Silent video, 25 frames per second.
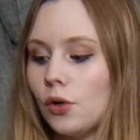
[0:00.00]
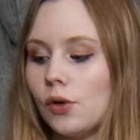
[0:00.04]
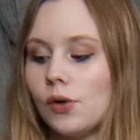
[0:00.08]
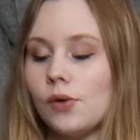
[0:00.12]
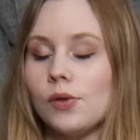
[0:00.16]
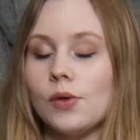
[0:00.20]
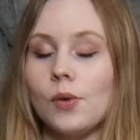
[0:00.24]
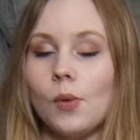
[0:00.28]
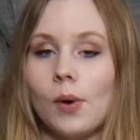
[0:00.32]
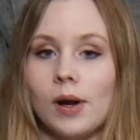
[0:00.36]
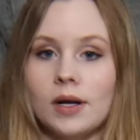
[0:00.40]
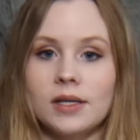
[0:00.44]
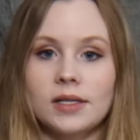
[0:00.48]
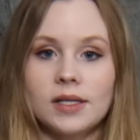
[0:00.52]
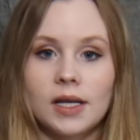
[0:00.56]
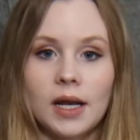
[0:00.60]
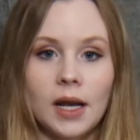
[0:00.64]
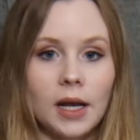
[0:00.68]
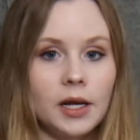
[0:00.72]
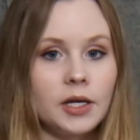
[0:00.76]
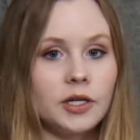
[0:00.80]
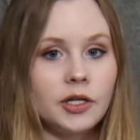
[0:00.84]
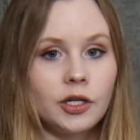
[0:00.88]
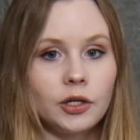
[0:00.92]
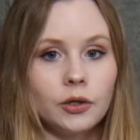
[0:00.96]
you the ones that
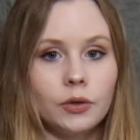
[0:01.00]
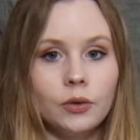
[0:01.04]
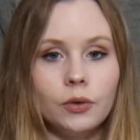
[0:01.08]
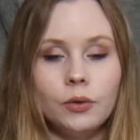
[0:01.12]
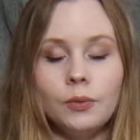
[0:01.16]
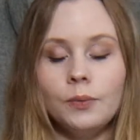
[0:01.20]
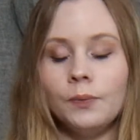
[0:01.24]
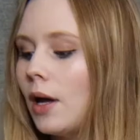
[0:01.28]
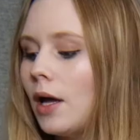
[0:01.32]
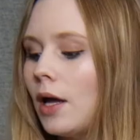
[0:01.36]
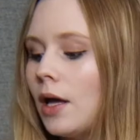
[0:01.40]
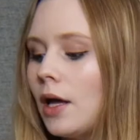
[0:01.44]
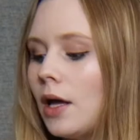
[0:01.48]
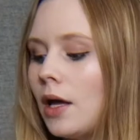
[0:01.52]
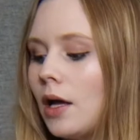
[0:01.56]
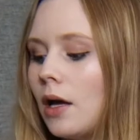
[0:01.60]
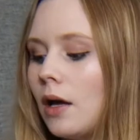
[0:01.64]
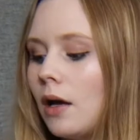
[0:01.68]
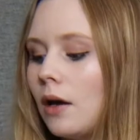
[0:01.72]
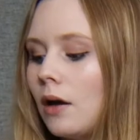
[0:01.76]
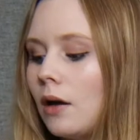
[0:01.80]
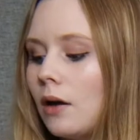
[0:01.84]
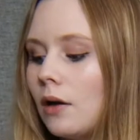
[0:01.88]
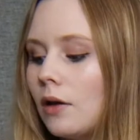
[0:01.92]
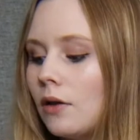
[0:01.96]
I do.
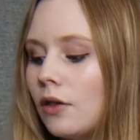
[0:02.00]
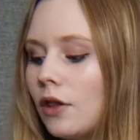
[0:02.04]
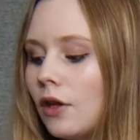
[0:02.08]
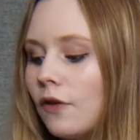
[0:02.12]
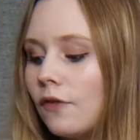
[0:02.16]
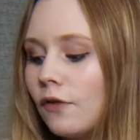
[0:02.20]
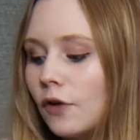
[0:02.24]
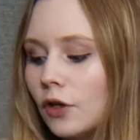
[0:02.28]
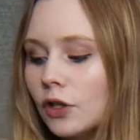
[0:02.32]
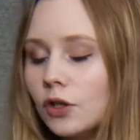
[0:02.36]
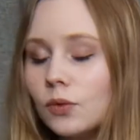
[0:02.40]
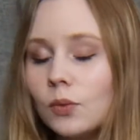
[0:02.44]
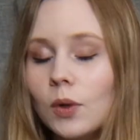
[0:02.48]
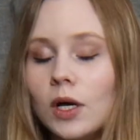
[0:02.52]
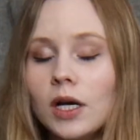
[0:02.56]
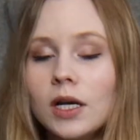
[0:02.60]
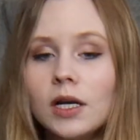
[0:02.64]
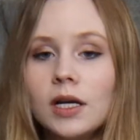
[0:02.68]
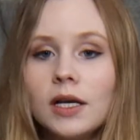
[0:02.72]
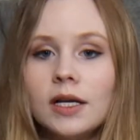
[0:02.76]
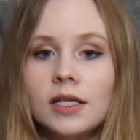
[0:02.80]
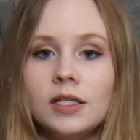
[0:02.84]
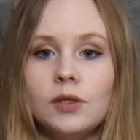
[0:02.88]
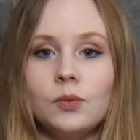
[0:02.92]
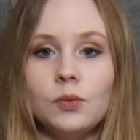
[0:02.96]
The first one
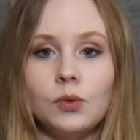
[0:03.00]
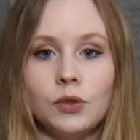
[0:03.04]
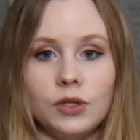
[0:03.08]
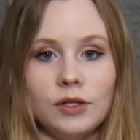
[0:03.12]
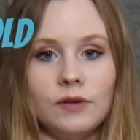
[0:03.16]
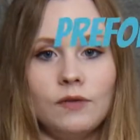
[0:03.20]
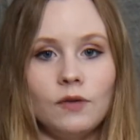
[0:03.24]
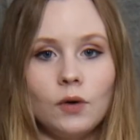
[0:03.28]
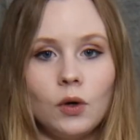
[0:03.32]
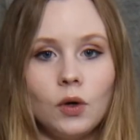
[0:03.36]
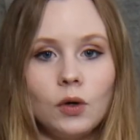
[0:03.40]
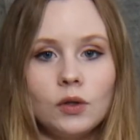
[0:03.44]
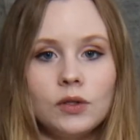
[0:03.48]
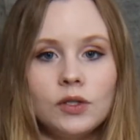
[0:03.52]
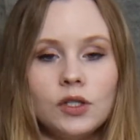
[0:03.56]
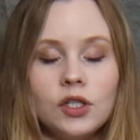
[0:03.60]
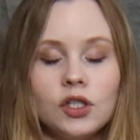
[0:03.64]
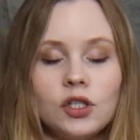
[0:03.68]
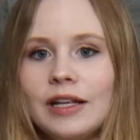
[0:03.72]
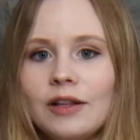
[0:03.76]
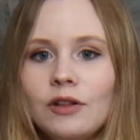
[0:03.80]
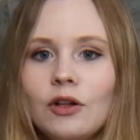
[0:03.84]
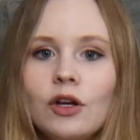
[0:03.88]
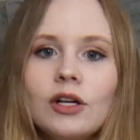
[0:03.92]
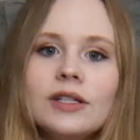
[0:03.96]
is pre-folds.
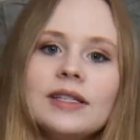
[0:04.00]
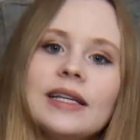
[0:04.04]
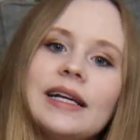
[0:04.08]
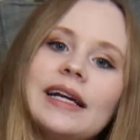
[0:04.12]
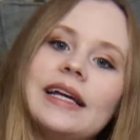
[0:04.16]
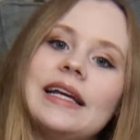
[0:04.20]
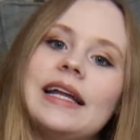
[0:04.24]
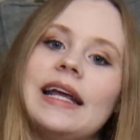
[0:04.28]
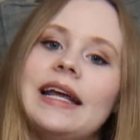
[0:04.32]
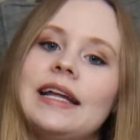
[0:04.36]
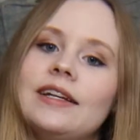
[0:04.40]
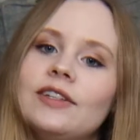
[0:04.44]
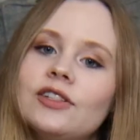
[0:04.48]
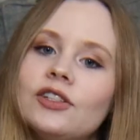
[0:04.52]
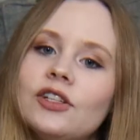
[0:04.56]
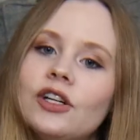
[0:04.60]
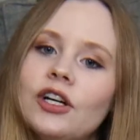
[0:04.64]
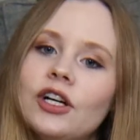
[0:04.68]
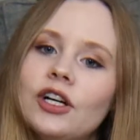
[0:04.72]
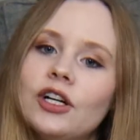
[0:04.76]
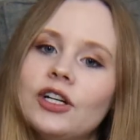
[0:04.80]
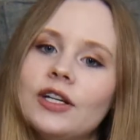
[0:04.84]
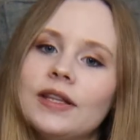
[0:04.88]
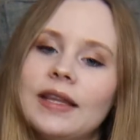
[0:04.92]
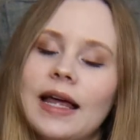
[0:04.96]
It looks like an
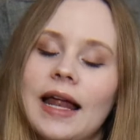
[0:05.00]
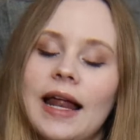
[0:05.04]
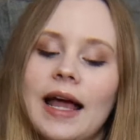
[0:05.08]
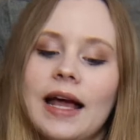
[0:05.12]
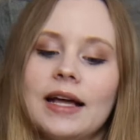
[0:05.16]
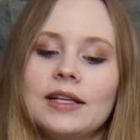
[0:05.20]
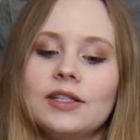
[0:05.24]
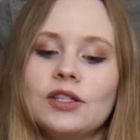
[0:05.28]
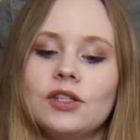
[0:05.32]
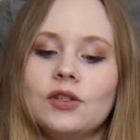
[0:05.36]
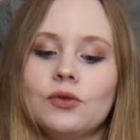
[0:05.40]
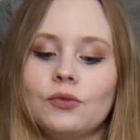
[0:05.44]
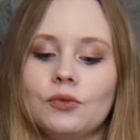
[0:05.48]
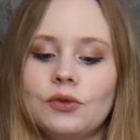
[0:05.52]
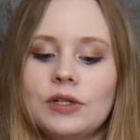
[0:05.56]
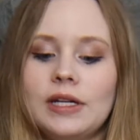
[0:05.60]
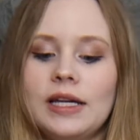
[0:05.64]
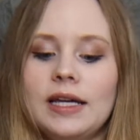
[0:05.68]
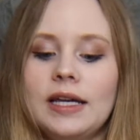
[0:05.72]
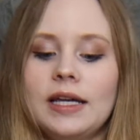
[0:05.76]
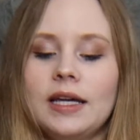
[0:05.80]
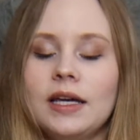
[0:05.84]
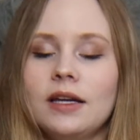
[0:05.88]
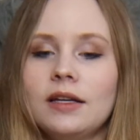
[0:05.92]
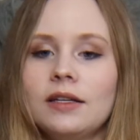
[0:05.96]
insert that has
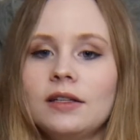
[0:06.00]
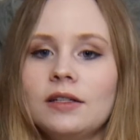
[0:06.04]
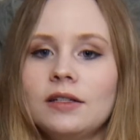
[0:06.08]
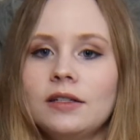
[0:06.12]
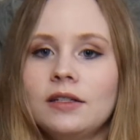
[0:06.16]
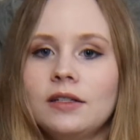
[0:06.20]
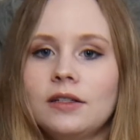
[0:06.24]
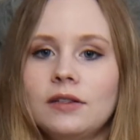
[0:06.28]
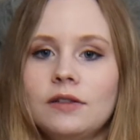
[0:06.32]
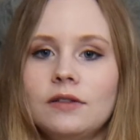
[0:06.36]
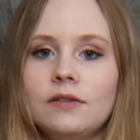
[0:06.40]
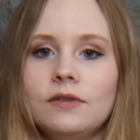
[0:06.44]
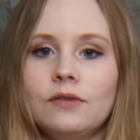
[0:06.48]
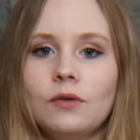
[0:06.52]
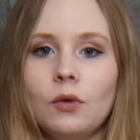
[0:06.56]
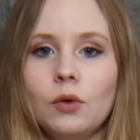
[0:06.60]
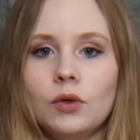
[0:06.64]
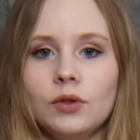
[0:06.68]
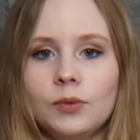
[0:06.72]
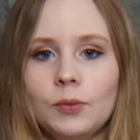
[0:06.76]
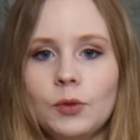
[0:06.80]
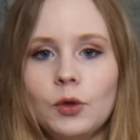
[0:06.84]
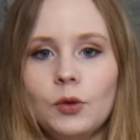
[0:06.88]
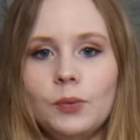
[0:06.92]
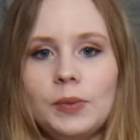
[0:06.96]
3
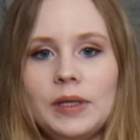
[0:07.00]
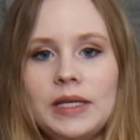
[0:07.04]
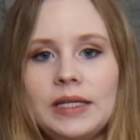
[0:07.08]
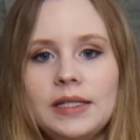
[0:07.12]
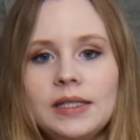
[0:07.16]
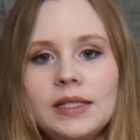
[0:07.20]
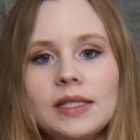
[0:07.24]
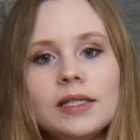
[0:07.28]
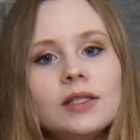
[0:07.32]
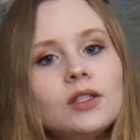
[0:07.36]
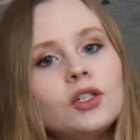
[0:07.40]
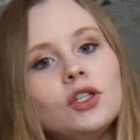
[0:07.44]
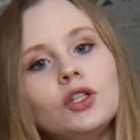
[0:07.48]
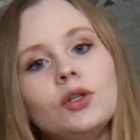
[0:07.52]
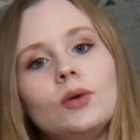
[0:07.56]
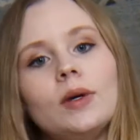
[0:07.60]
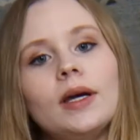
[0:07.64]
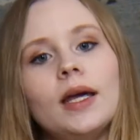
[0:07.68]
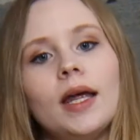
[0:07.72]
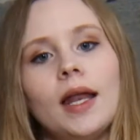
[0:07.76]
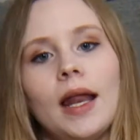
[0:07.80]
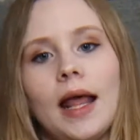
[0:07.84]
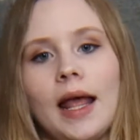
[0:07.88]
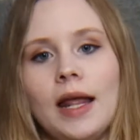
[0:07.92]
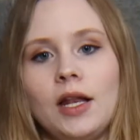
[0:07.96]
foldable pieces to
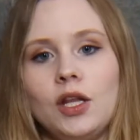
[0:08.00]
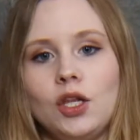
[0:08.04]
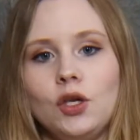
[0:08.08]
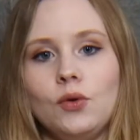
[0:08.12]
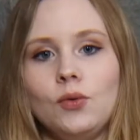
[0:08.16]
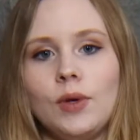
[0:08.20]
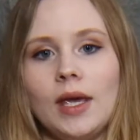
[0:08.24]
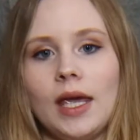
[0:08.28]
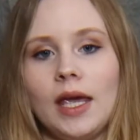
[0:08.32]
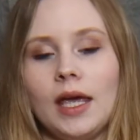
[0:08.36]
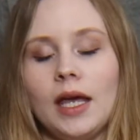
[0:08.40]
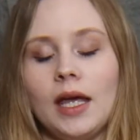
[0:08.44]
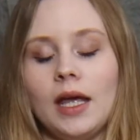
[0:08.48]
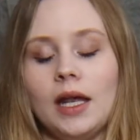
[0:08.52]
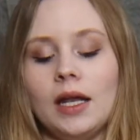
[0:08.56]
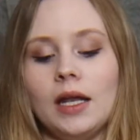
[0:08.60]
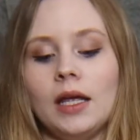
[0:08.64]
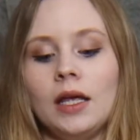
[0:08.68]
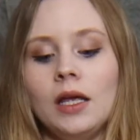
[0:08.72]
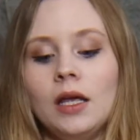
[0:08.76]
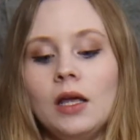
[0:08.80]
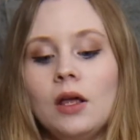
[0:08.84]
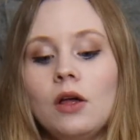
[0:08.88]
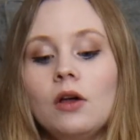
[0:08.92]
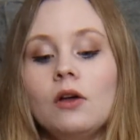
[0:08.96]
it, and you can
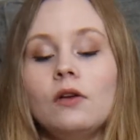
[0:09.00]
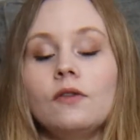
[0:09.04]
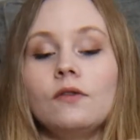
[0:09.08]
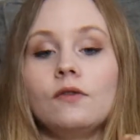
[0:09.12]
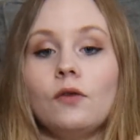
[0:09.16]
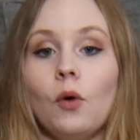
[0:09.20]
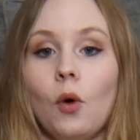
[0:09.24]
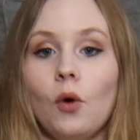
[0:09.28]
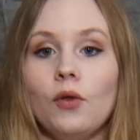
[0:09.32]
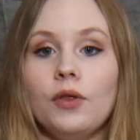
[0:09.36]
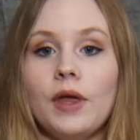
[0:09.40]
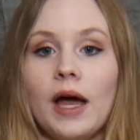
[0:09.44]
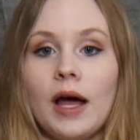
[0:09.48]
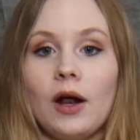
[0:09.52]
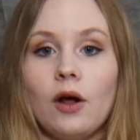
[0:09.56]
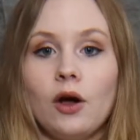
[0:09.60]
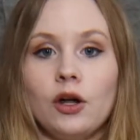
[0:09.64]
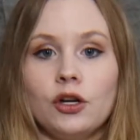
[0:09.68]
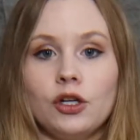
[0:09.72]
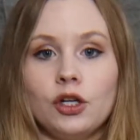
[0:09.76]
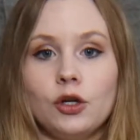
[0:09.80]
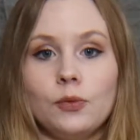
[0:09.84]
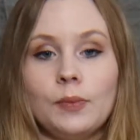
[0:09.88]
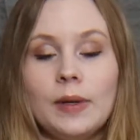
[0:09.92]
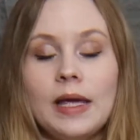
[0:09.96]
fold that
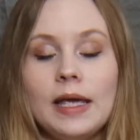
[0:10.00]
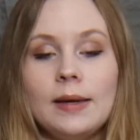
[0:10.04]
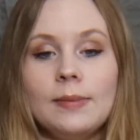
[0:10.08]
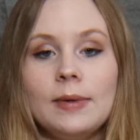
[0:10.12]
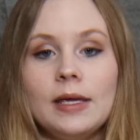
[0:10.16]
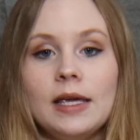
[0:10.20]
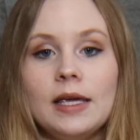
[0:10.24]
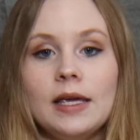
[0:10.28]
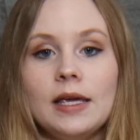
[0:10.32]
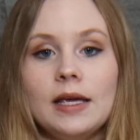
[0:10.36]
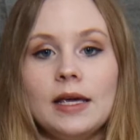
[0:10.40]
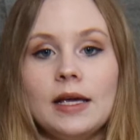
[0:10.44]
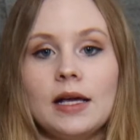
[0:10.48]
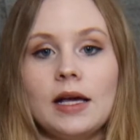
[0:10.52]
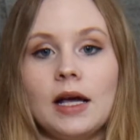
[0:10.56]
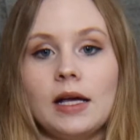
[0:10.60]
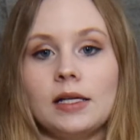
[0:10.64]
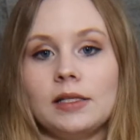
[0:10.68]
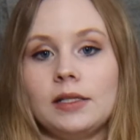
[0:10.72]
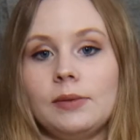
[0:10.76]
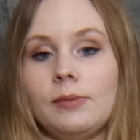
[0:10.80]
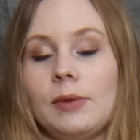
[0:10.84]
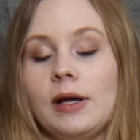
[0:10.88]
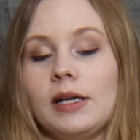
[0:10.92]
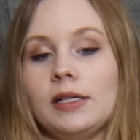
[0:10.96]
on your baby,
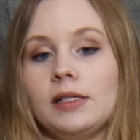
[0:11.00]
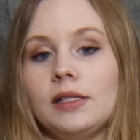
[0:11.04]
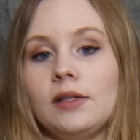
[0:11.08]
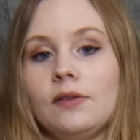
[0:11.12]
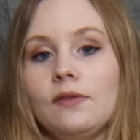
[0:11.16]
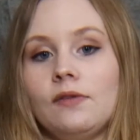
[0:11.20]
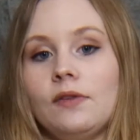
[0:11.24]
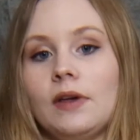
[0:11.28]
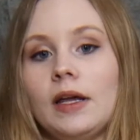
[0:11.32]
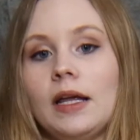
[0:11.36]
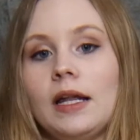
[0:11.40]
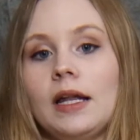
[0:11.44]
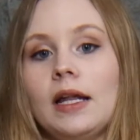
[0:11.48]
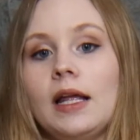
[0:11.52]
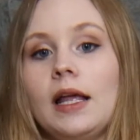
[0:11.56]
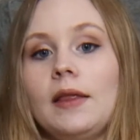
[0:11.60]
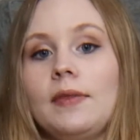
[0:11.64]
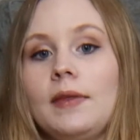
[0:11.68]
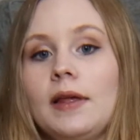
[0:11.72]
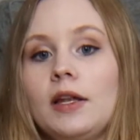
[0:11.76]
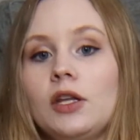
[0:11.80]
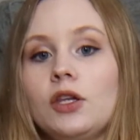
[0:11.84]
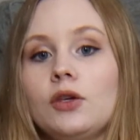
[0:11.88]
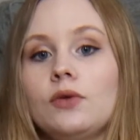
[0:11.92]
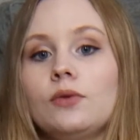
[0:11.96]
customize the fit, and
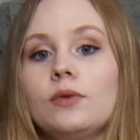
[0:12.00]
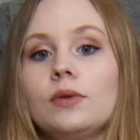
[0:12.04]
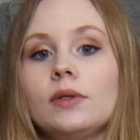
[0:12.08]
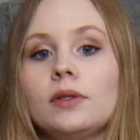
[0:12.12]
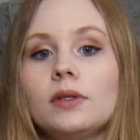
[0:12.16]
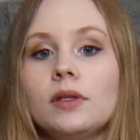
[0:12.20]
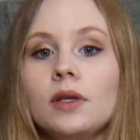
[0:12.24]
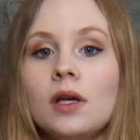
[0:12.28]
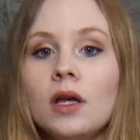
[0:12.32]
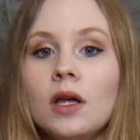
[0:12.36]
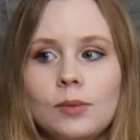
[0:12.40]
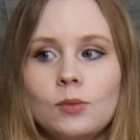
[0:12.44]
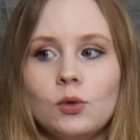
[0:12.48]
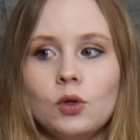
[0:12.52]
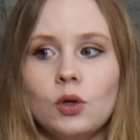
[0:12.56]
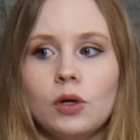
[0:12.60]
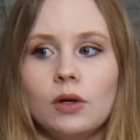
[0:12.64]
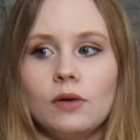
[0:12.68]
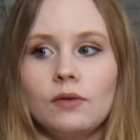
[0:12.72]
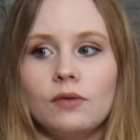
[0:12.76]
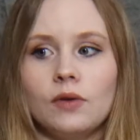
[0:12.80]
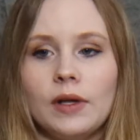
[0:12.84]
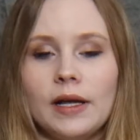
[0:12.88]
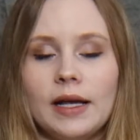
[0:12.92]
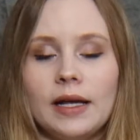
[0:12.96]
then use some sort
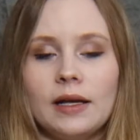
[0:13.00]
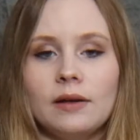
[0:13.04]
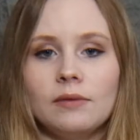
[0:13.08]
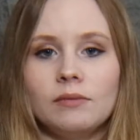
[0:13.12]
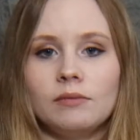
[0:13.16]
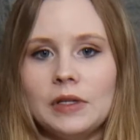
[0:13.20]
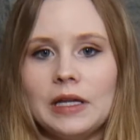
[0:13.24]
of like